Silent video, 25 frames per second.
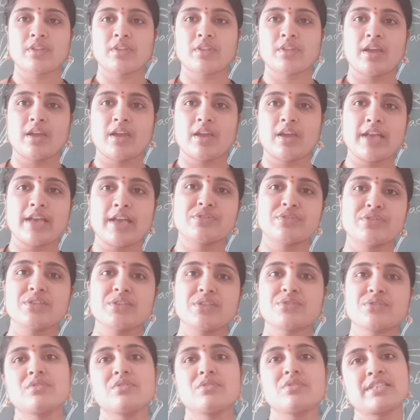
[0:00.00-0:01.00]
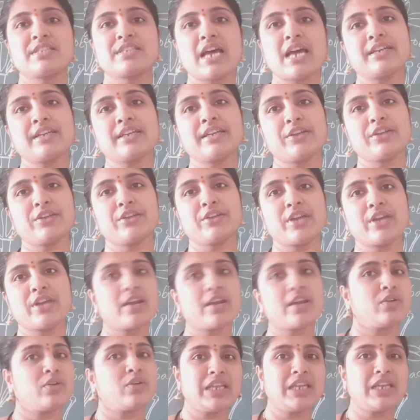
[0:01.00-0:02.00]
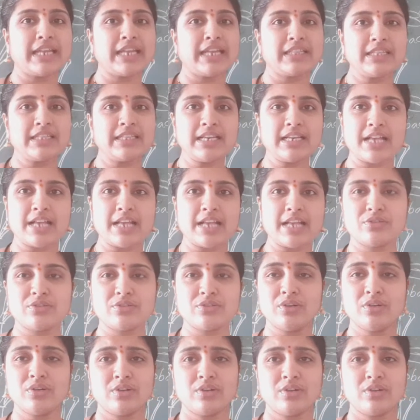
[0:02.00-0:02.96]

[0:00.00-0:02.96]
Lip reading: As soon as school started, here only 8th class, no?